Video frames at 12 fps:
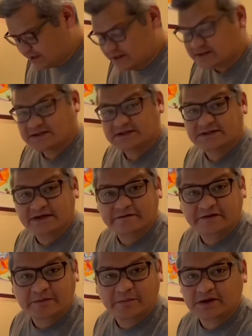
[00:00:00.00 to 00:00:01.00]
has a
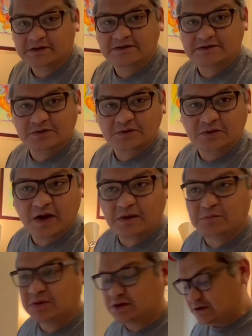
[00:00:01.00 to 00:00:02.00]
safety button so you
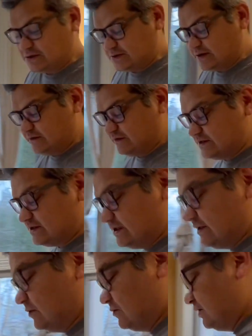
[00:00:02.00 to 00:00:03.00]
can't burn yourself
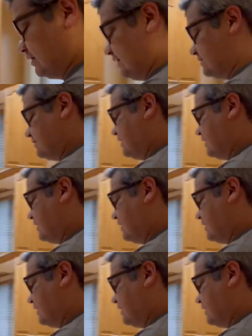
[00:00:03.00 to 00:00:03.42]
easily or the kids